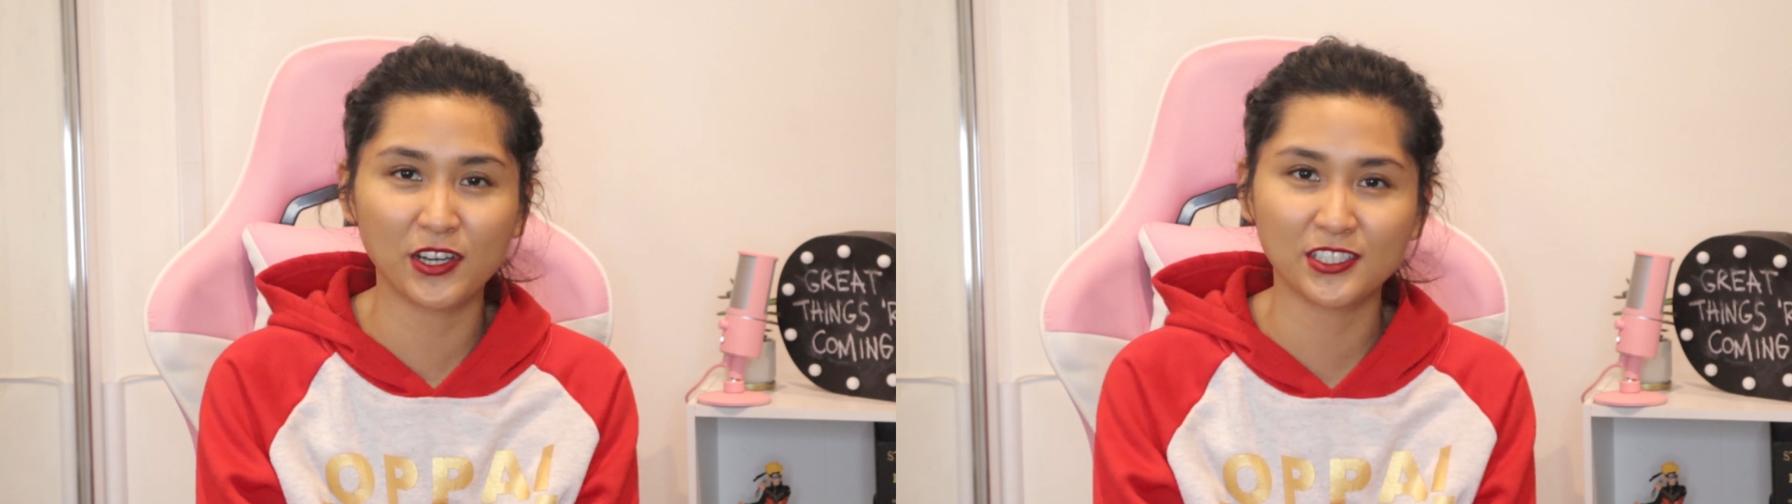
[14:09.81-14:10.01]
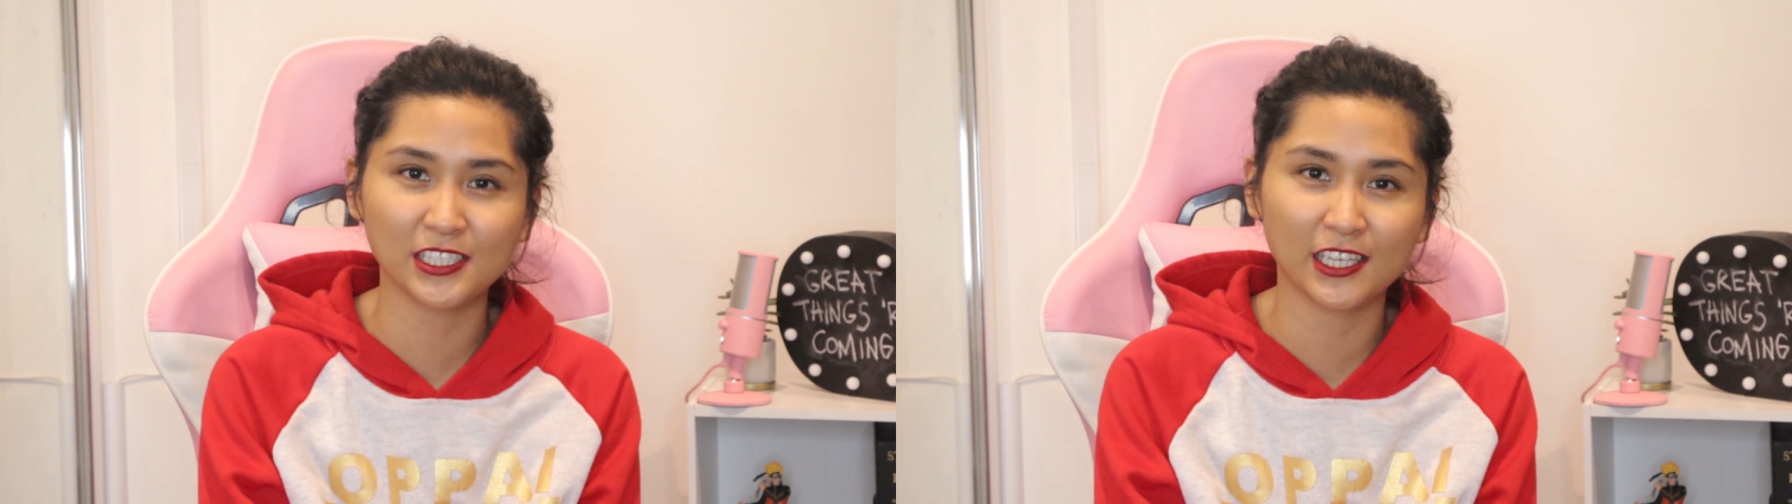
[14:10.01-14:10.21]

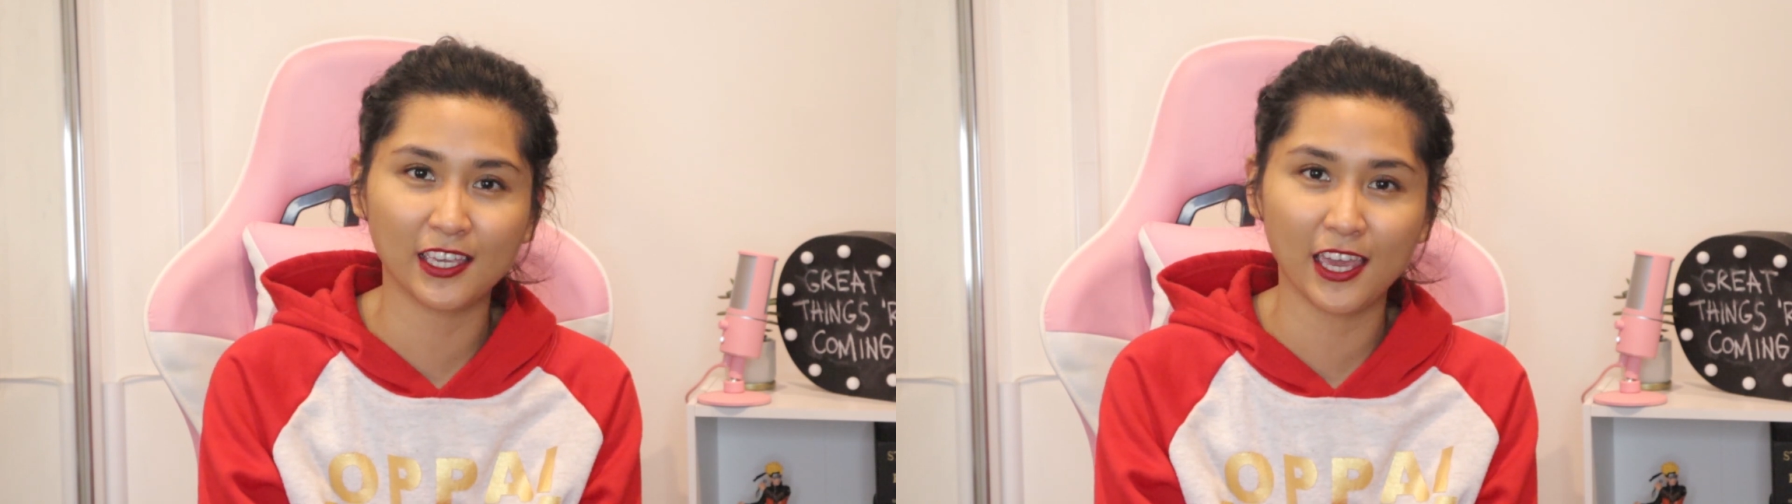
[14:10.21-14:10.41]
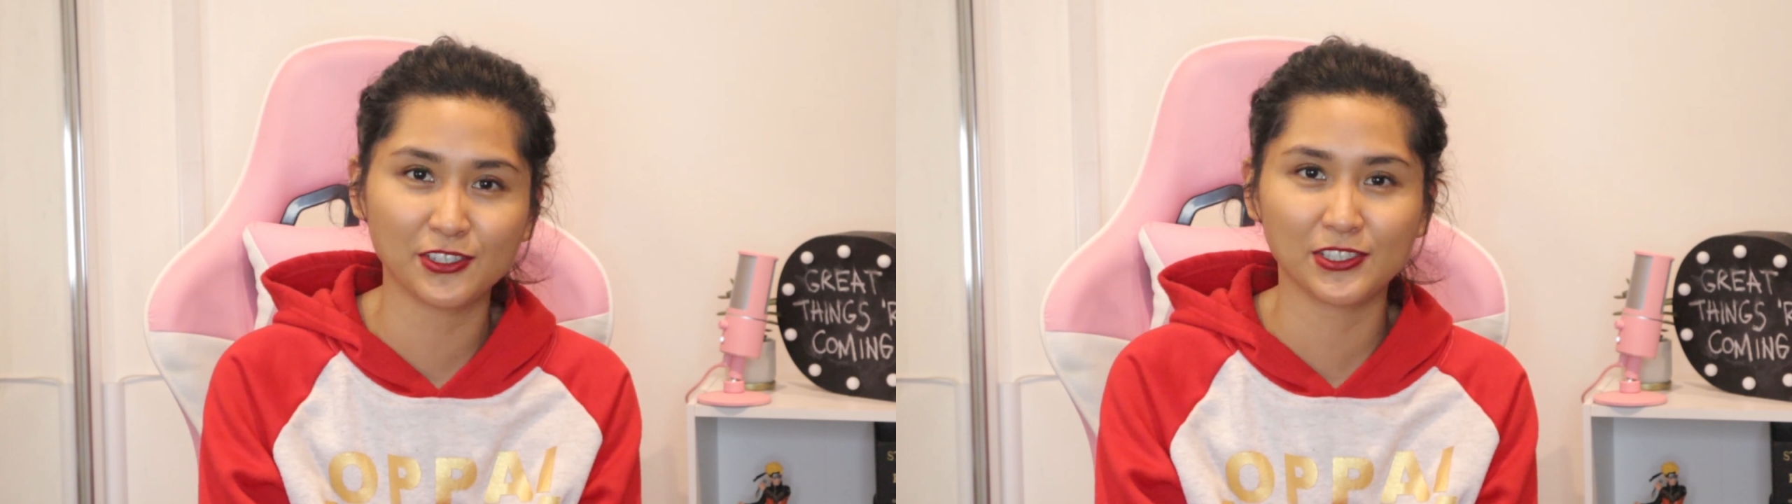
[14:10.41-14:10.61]

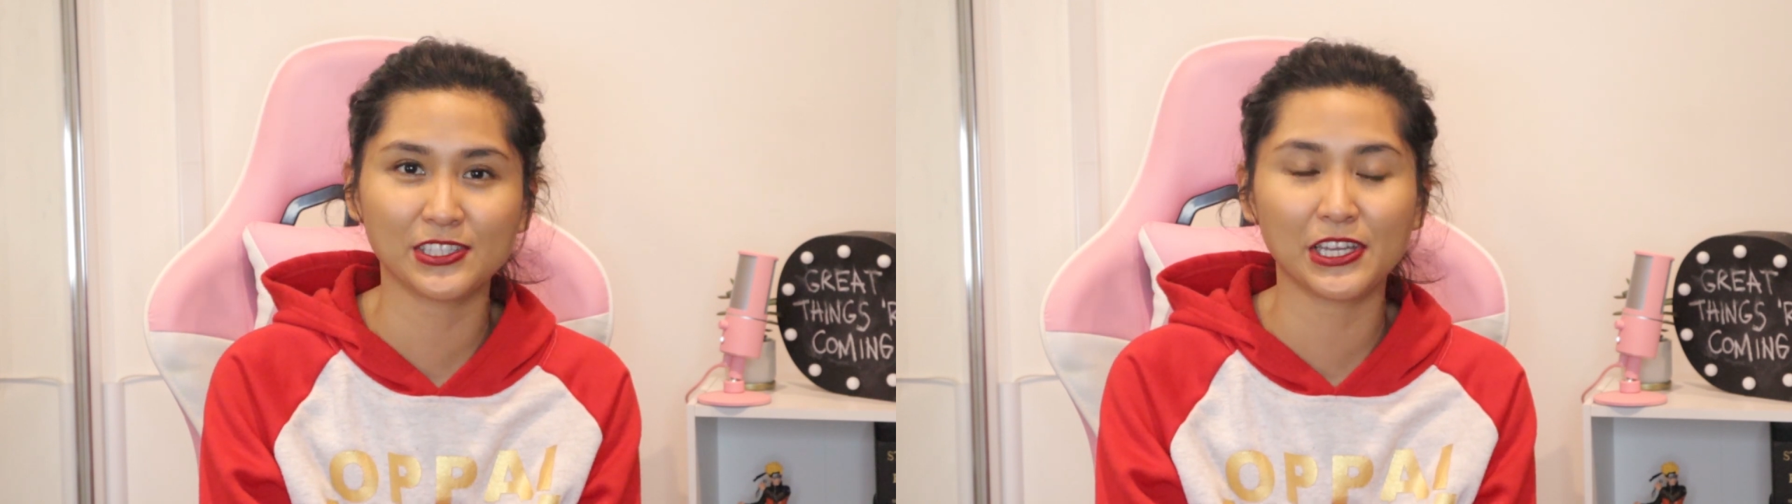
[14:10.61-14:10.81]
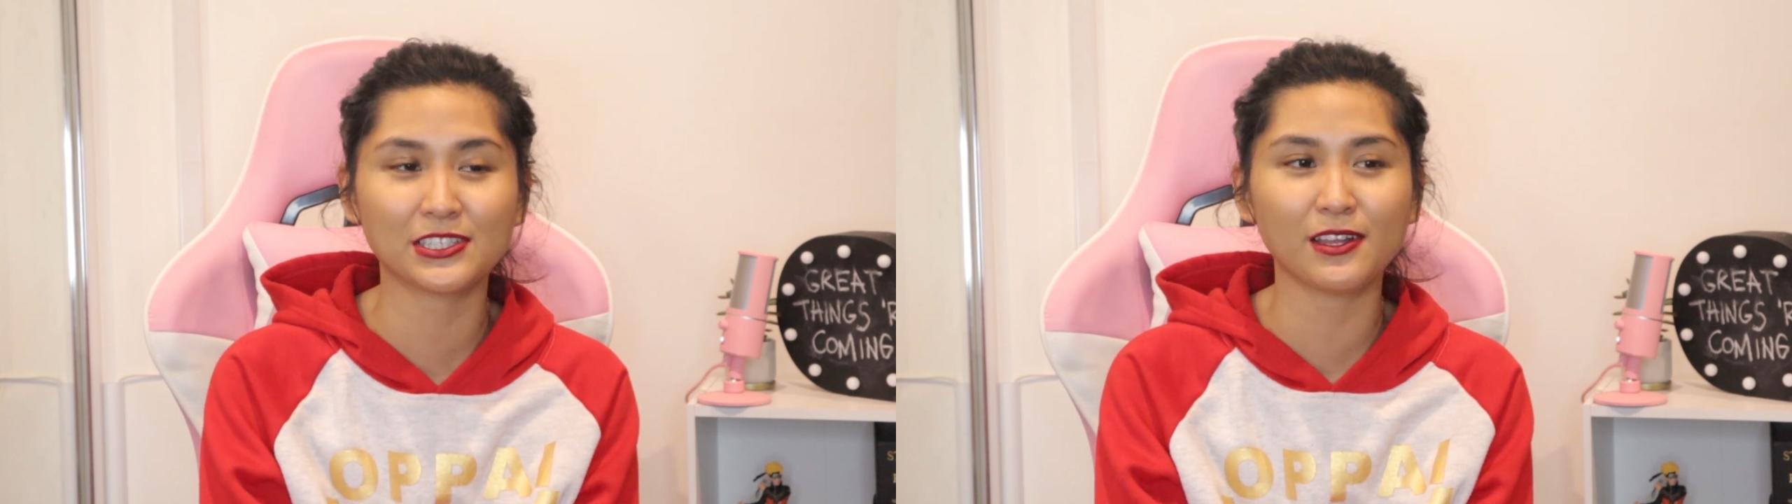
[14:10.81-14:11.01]
watching
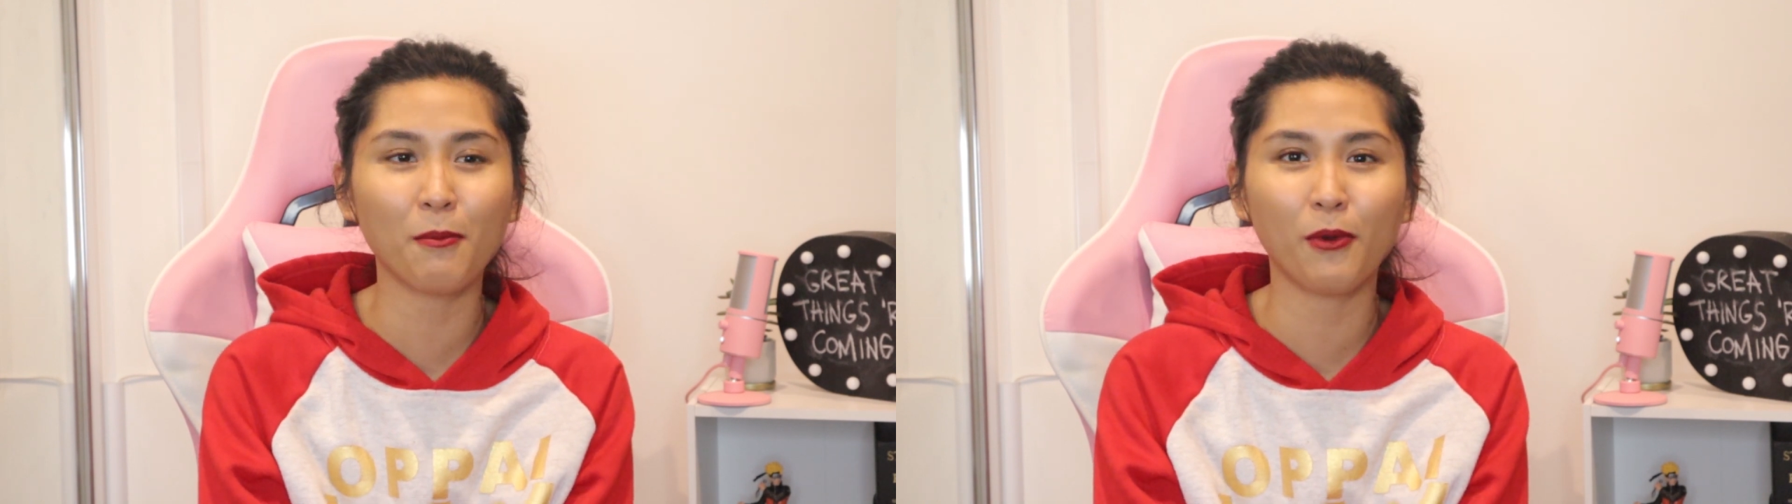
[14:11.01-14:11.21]
Asia's Next Top